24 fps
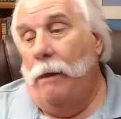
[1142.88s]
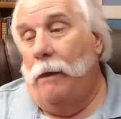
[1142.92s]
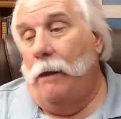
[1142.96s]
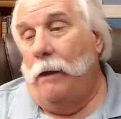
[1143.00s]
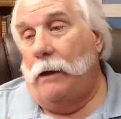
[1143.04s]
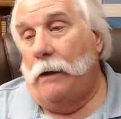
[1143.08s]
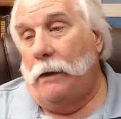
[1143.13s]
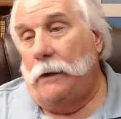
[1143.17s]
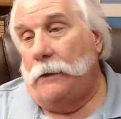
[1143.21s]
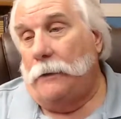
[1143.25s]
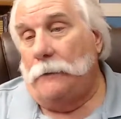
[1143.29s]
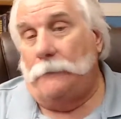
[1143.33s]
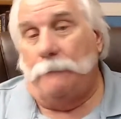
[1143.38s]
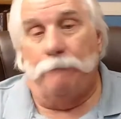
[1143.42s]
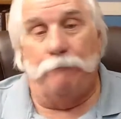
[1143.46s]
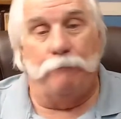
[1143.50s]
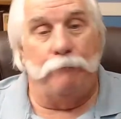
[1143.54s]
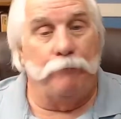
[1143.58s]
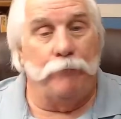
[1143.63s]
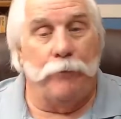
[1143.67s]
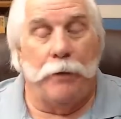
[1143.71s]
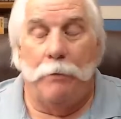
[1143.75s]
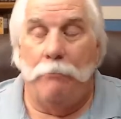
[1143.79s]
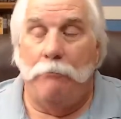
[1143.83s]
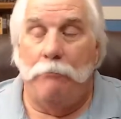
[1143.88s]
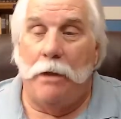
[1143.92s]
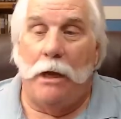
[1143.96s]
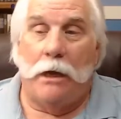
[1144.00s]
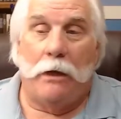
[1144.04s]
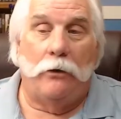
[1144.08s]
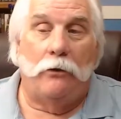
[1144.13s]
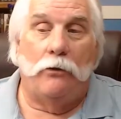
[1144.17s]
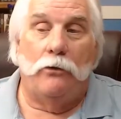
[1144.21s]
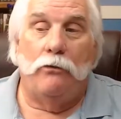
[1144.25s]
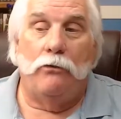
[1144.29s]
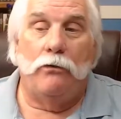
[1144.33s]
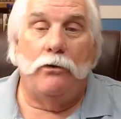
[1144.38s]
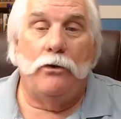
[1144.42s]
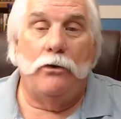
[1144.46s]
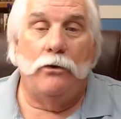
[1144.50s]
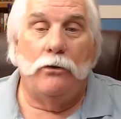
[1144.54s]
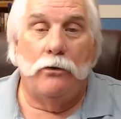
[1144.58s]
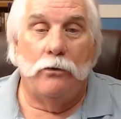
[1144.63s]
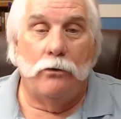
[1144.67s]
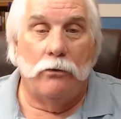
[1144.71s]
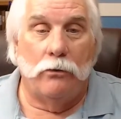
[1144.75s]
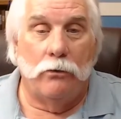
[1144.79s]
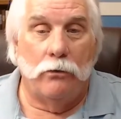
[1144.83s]
men who
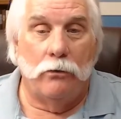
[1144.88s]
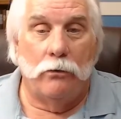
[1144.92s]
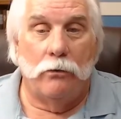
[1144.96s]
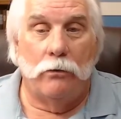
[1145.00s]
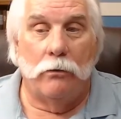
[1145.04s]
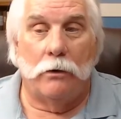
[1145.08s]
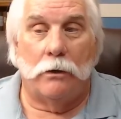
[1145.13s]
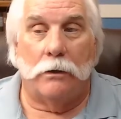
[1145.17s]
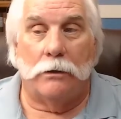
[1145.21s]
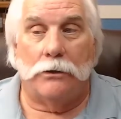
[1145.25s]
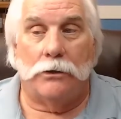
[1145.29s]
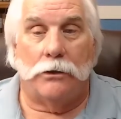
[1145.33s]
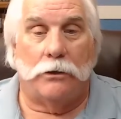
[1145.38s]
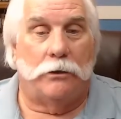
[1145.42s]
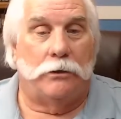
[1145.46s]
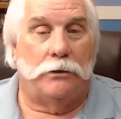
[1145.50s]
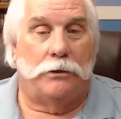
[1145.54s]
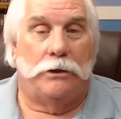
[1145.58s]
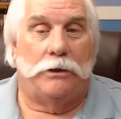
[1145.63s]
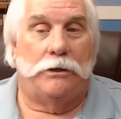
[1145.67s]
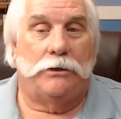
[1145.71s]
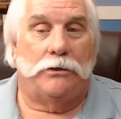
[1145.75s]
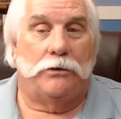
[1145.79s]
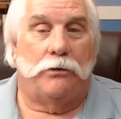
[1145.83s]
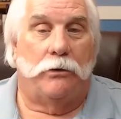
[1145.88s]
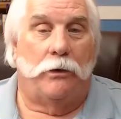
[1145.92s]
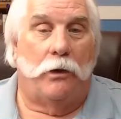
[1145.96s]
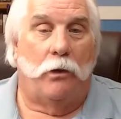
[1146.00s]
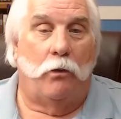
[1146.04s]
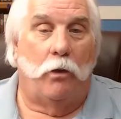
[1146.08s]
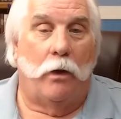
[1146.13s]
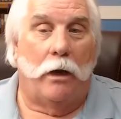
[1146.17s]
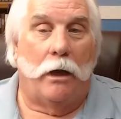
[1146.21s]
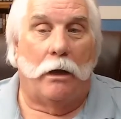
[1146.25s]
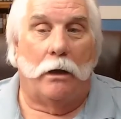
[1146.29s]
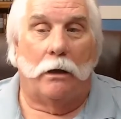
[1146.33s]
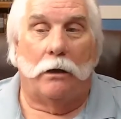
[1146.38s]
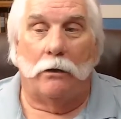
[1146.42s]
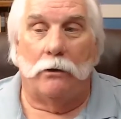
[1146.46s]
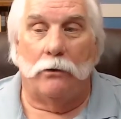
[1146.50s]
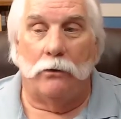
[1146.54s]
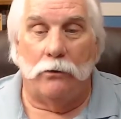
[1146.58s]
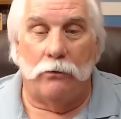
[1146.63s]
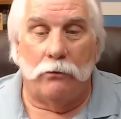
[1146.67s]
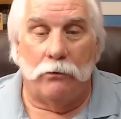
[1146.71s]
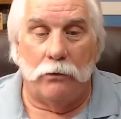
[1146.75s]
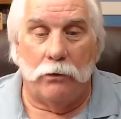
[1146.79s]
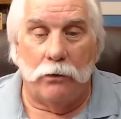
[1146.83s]
knew church history well,
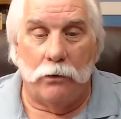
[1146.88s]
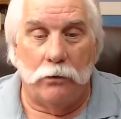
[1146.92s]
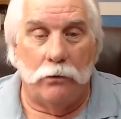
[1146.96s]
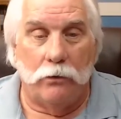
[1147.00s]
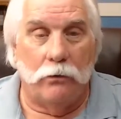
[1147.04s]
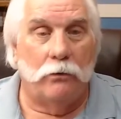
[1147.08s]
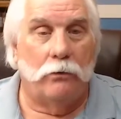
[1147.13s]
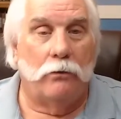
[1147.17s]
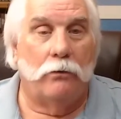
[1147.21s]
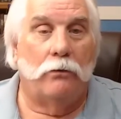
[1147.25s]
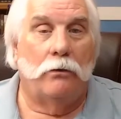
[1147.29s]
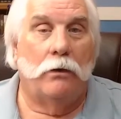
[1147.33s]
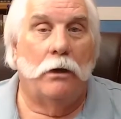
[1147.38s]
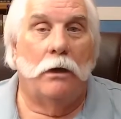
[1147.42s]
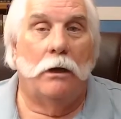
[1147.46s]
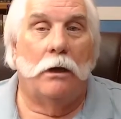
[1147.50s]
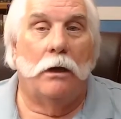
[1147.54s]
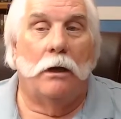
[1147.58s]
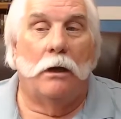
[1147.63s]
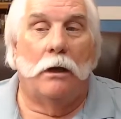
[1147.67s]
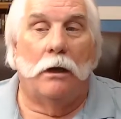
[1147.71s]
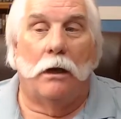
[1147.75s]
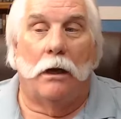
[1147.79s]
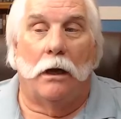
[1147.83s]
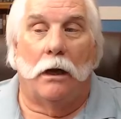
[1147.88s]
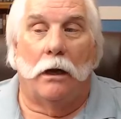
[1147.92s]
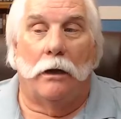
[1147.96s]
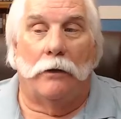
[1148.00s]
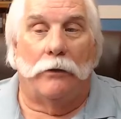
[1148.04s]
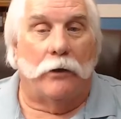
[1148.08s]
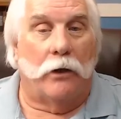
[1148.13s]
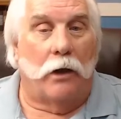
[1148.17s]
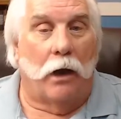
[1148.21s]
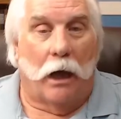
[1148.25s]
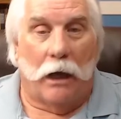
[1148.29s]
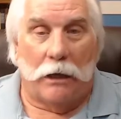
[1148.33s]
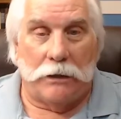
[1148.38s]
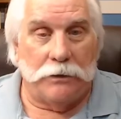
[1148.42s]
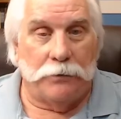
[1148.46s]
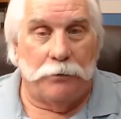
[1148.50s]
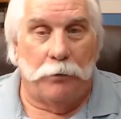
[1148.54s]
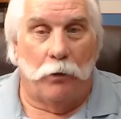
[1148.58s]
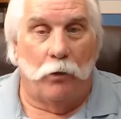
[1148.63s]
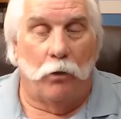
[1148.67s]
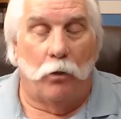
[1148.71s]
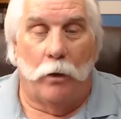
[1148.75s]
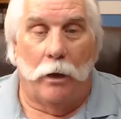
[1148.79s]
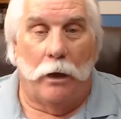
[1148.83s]
who knew the
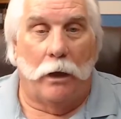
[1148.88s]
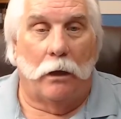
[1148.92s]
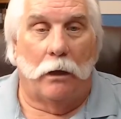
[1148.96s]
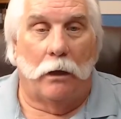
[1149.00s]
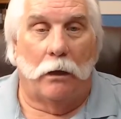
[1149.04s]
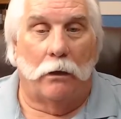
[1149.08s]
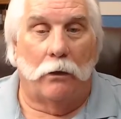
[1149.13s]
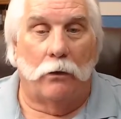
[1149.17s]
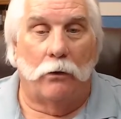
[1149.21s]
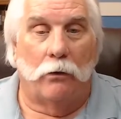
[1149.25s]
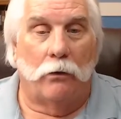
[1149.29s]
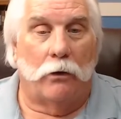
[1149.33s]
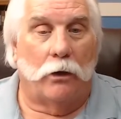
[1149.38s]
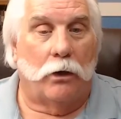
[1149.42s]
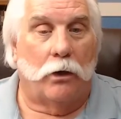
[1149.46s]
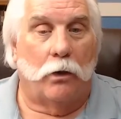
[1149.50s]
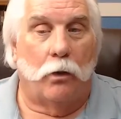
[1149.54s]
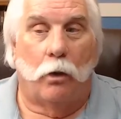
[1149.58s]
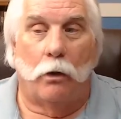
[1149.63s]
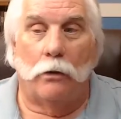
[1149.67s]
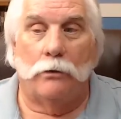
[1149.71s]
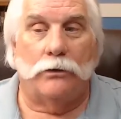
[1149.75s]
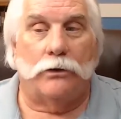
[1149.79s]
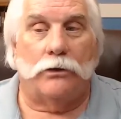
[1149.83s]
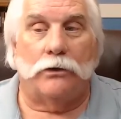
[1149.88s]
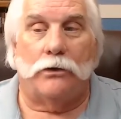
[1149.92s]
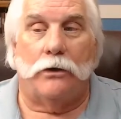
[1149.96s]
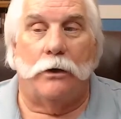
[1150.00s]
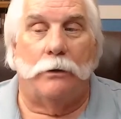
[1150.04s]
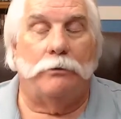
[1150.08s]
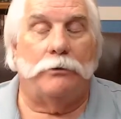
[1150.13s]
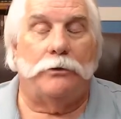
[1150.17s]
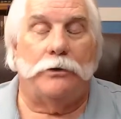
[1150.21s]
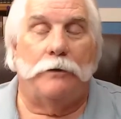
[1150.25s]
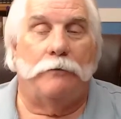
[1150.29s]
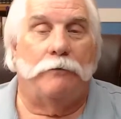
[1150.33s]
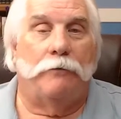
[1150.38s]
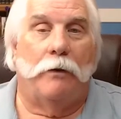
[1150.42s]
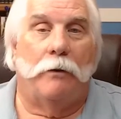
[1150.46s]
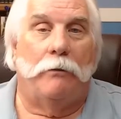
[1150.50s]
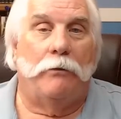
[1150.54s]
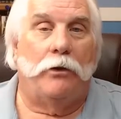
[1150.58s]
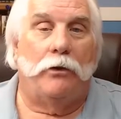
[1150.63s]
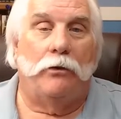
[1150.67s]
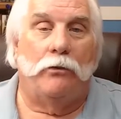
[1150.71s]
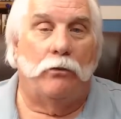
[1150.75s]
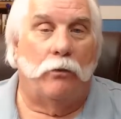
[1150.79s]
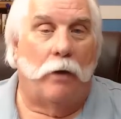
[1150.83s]
gospel well, who could quote scripture from
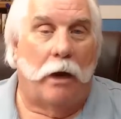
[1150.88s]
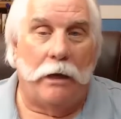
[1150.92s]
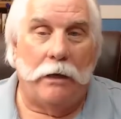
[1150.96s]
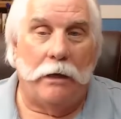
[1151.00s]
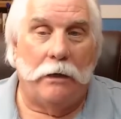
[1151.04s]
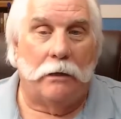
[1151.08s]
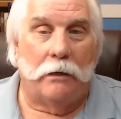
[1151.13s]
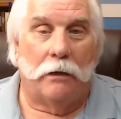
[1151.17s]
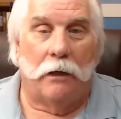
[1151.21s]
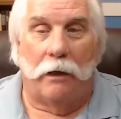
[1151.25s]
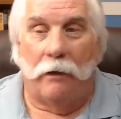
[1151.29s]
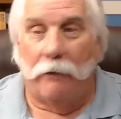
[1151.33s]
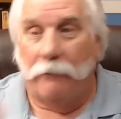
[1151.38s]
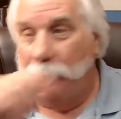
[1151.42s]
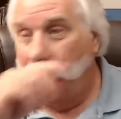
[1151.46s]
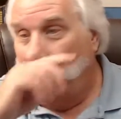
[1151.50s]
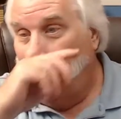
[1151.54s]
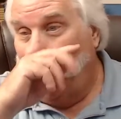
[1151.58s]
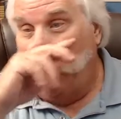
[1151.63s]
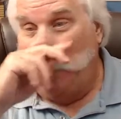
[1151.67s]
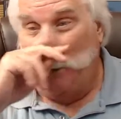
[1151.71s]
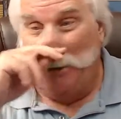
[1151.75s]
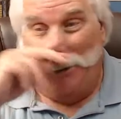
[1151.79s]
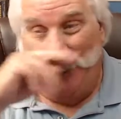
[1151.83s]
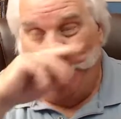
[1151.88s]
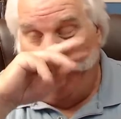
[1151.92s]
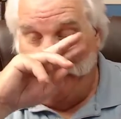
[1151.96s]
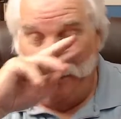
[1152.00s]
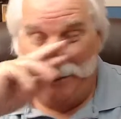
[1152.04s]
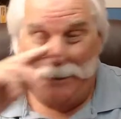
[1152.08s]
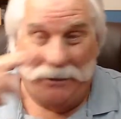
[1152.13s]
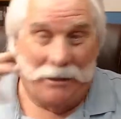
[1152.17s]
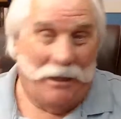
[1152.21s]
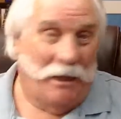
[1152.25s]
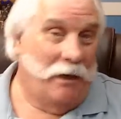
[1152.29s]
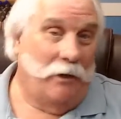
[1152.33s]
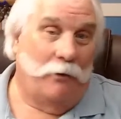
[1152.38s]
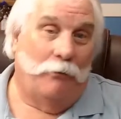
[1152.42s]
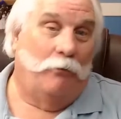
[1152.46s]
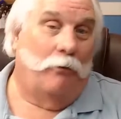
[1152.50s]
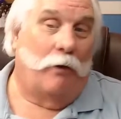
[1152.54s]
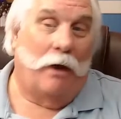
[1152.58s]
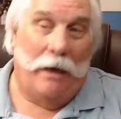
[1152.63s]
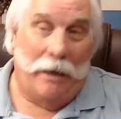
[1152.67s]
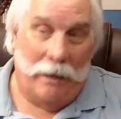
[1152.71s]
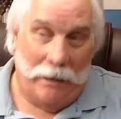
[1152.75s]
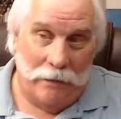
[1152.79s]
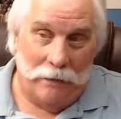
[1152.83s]
you right and left. They didn't always get it
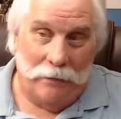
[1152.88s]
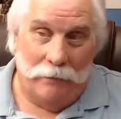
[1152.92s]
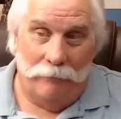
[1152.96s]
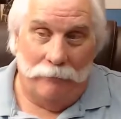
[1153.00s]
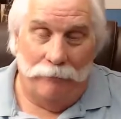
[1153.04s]
right,